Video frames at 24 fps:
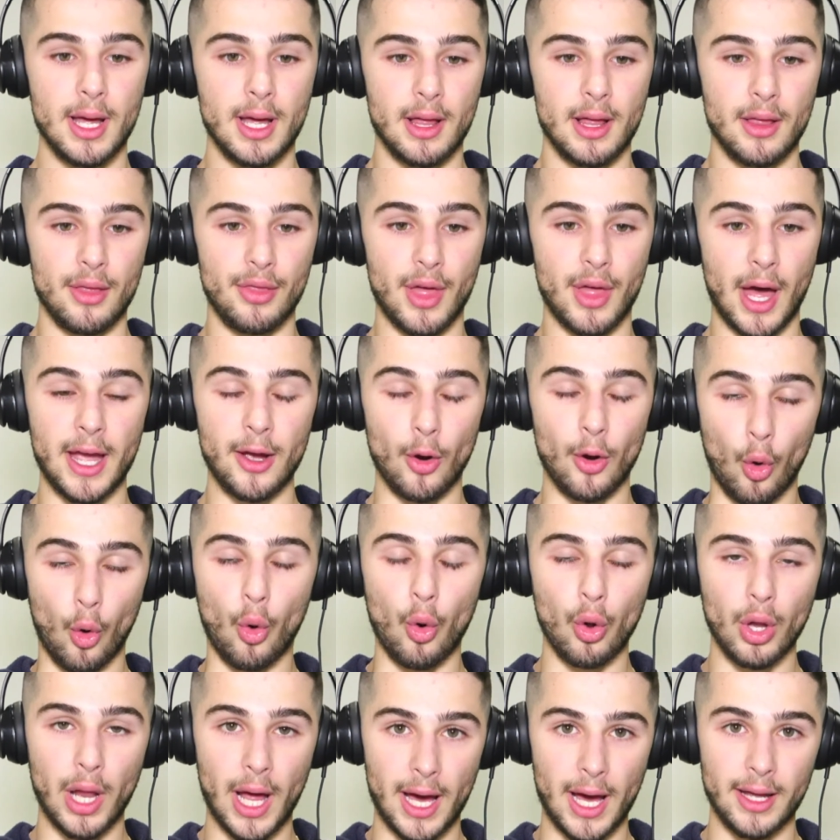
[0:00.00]
they
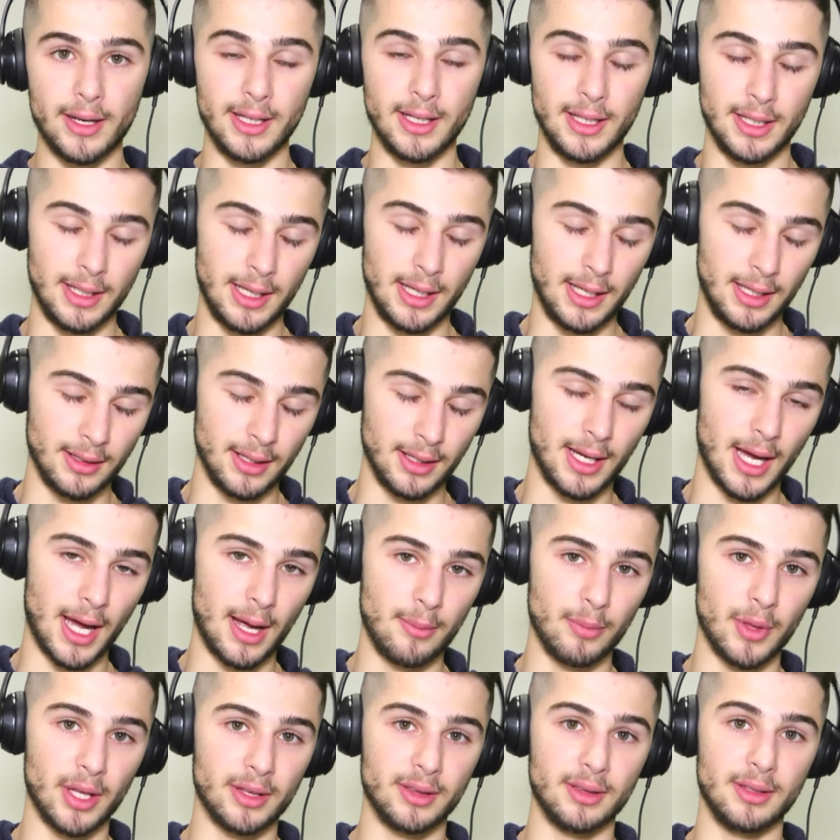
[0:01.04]
all had in the game
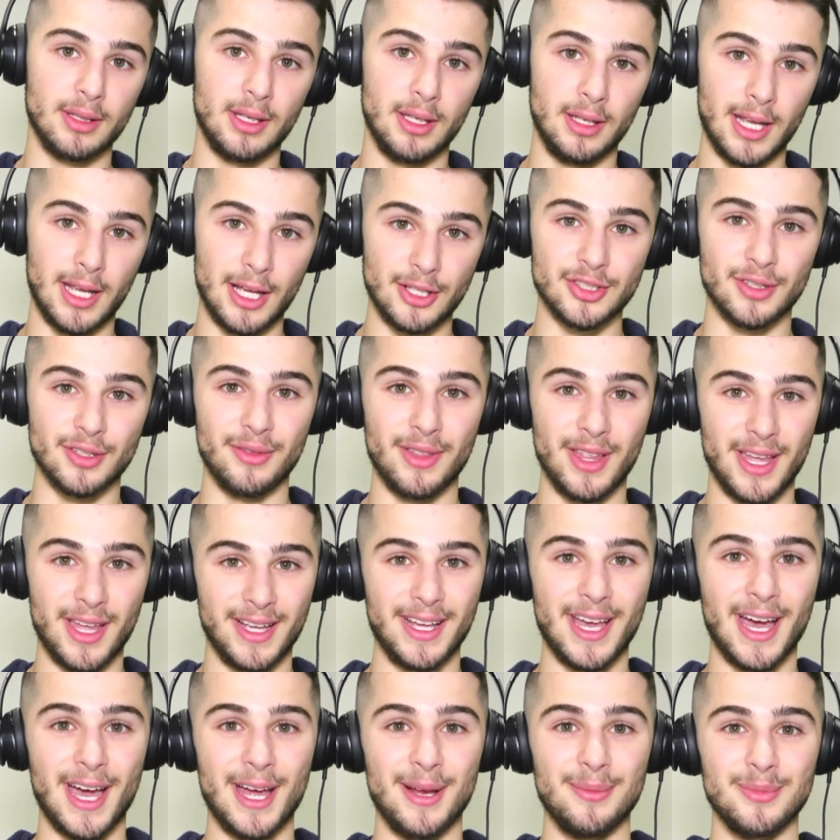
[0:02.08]
that in each of their
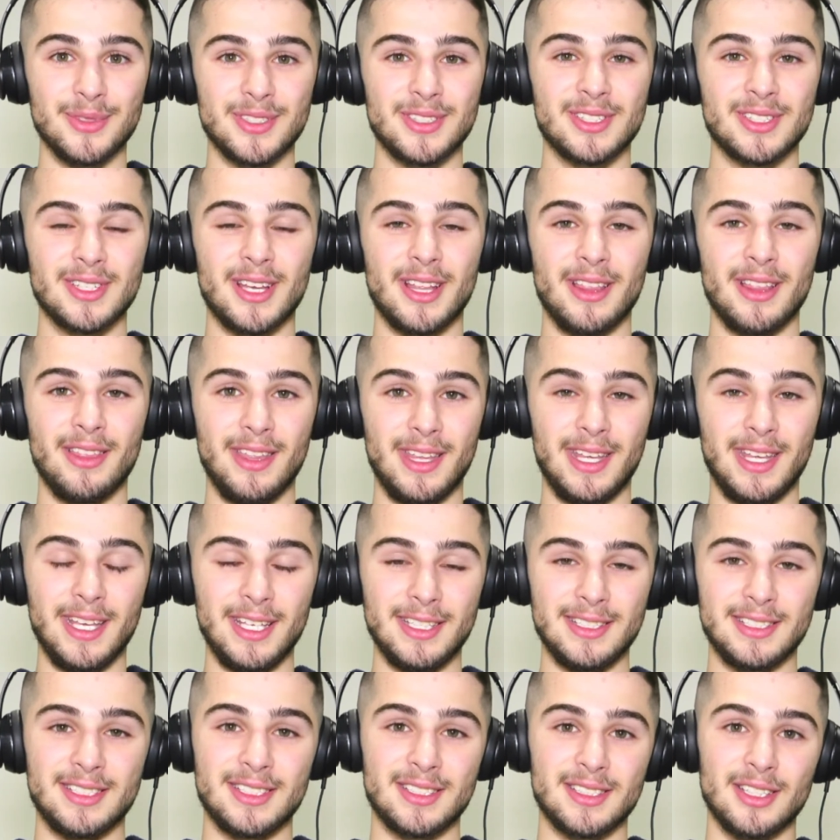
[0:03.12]
games,
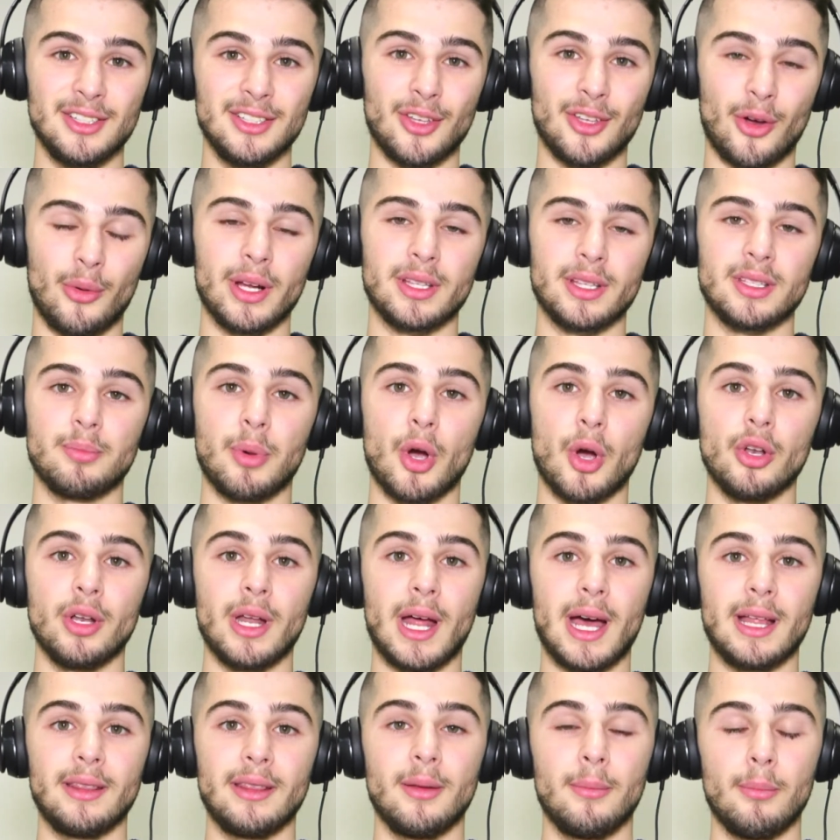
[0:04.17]
his direct opponent
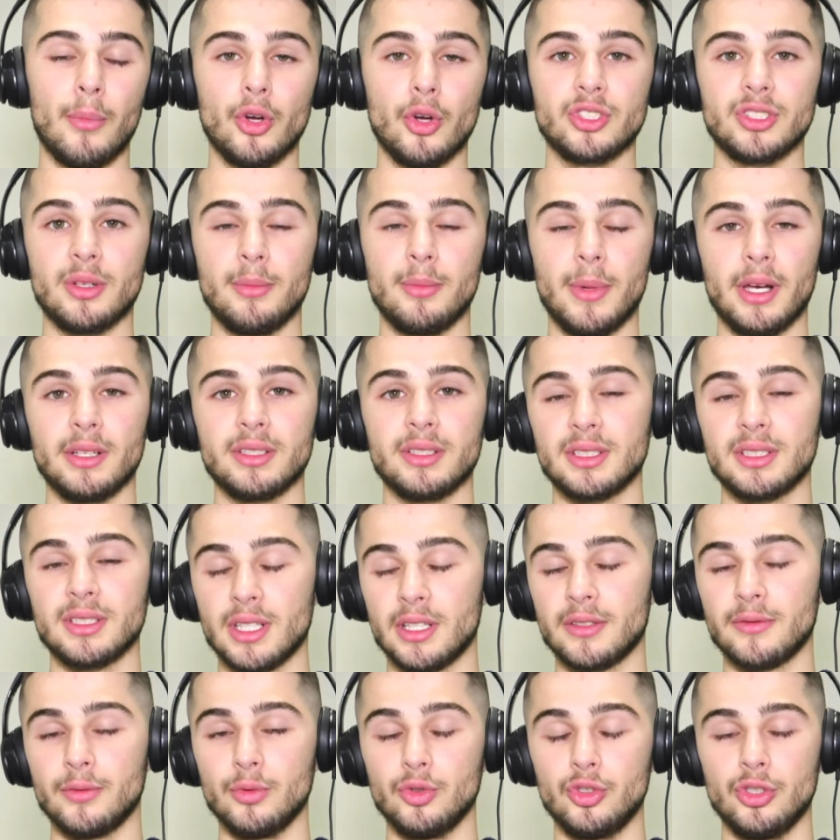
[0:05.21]
had the most amount of
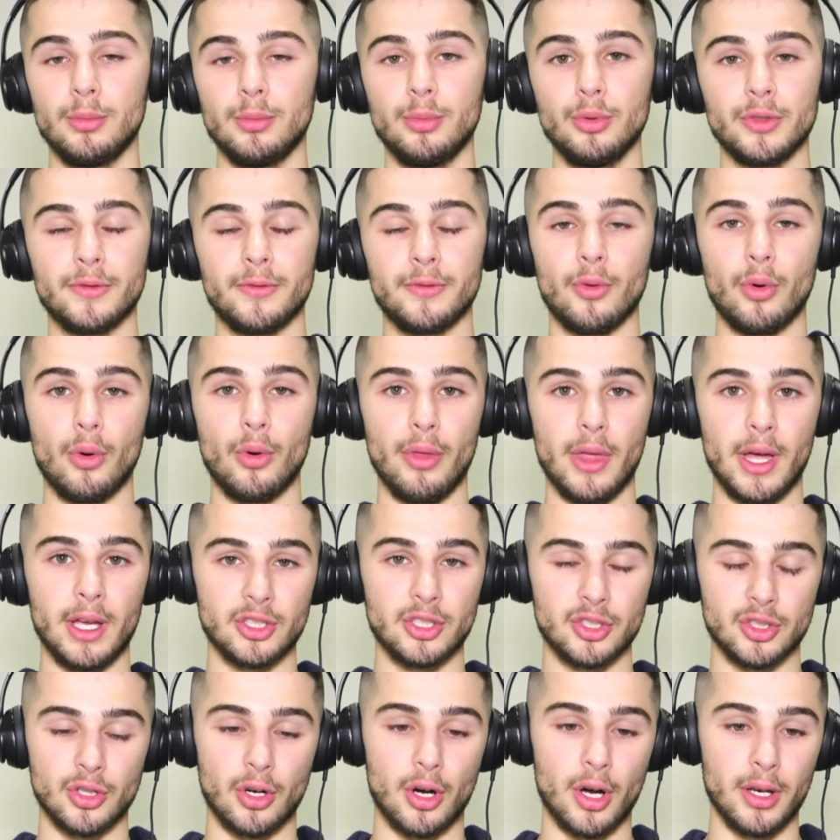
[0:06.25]
successful dribbles for their
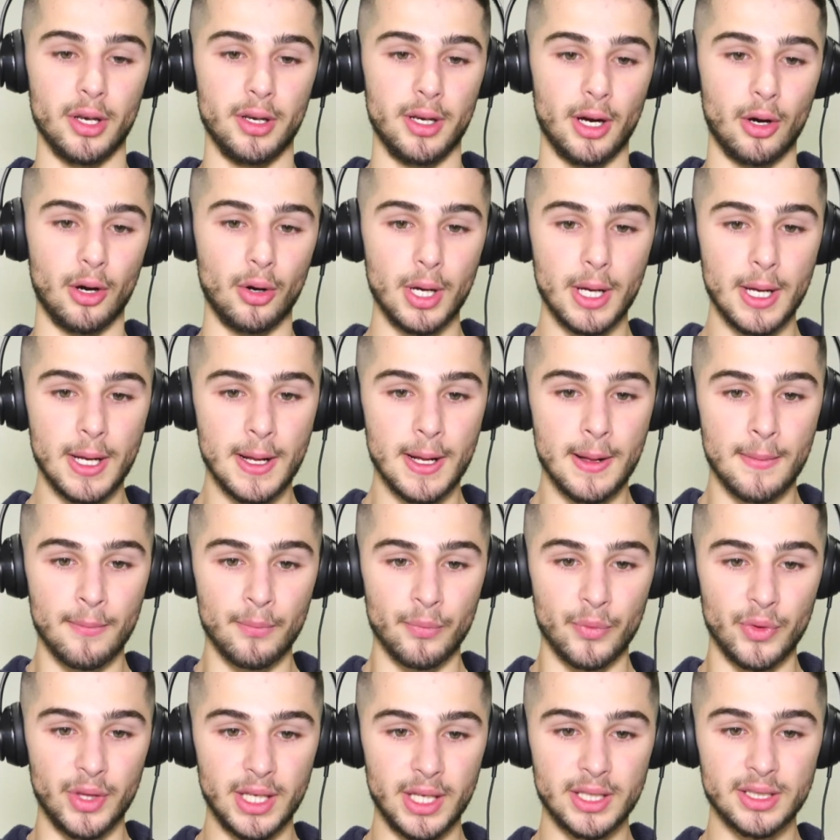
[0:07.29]
side. Now,
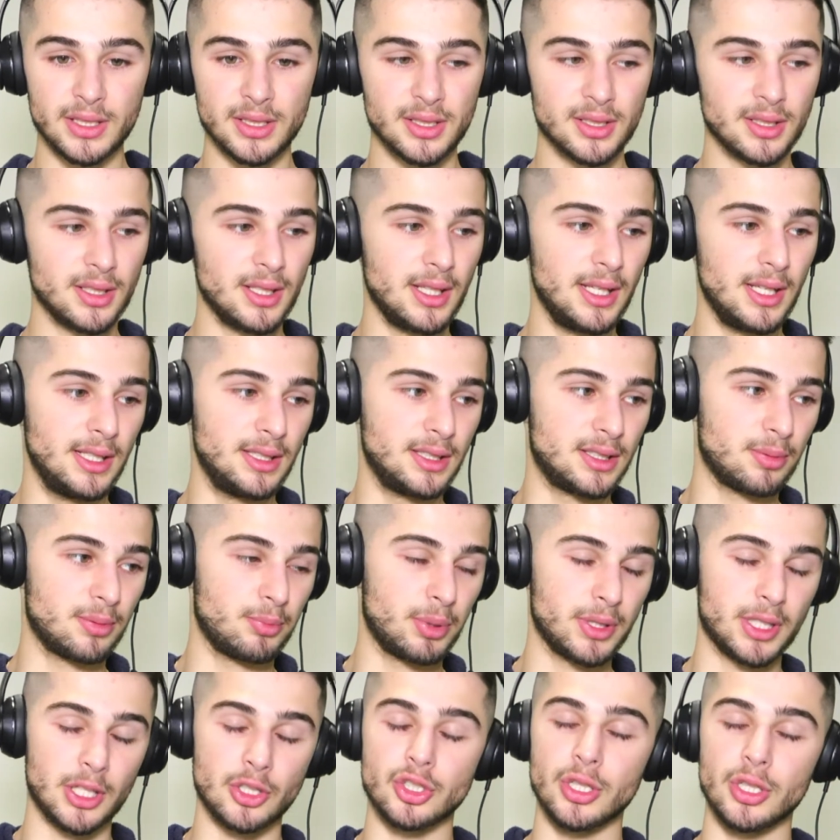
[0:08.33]
this is
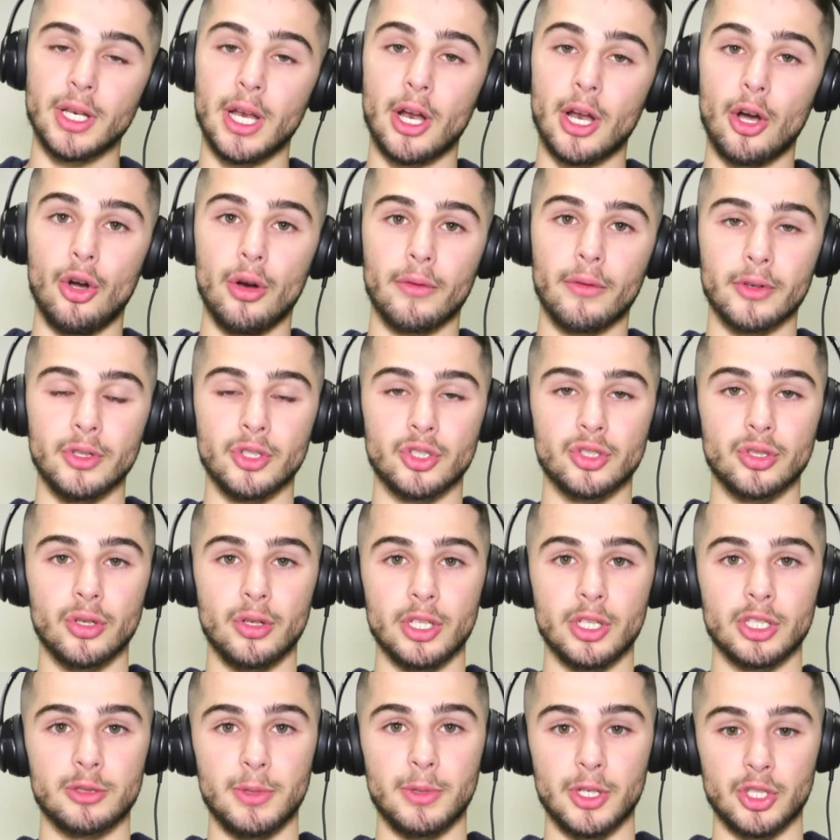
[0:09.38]
potentially an area of concern,
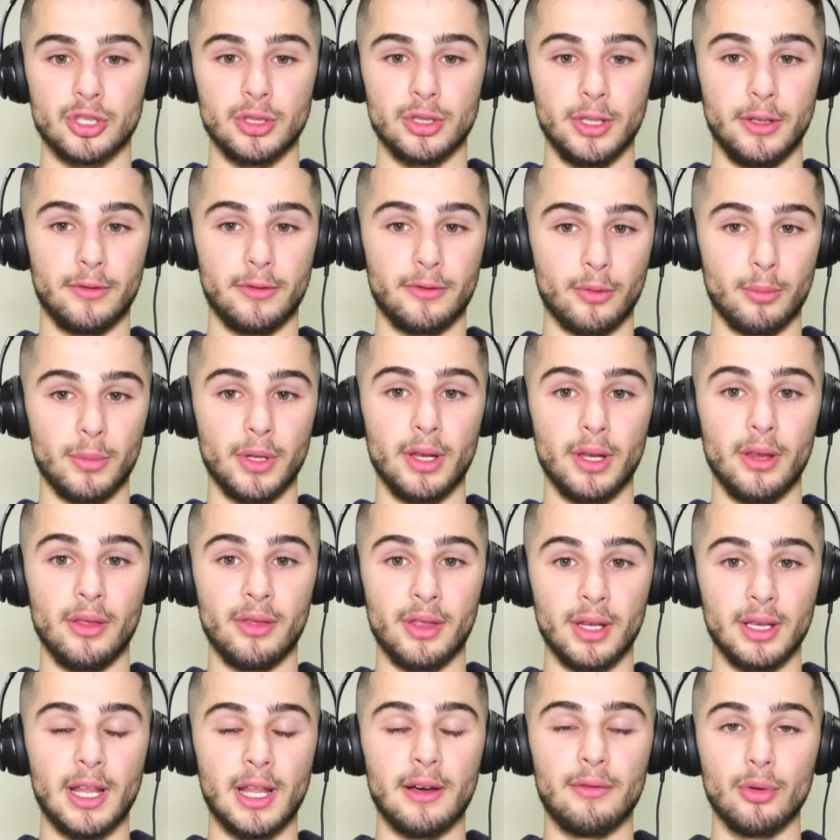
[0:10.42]
especially from the
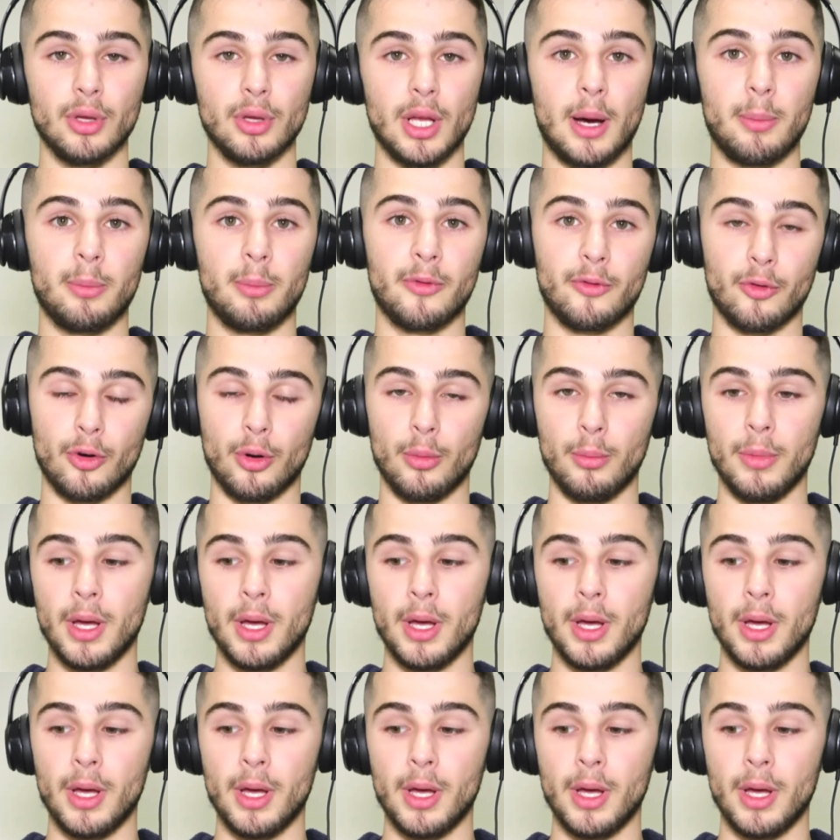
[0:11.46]
level up from